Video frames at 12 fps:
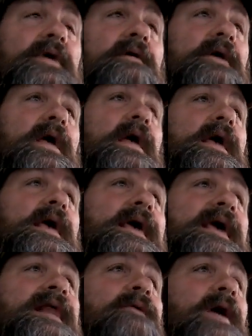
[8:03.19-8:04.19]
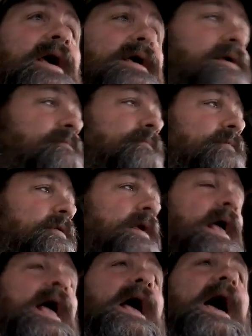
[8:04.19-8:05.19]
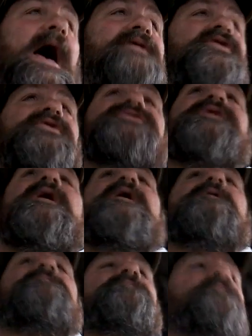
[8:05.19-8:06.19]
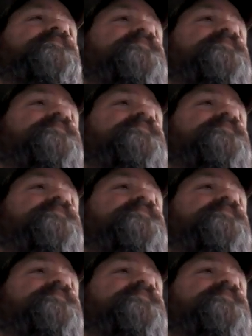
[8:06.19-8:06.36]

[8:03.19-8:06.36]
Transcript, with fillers: So, anyway, I just um,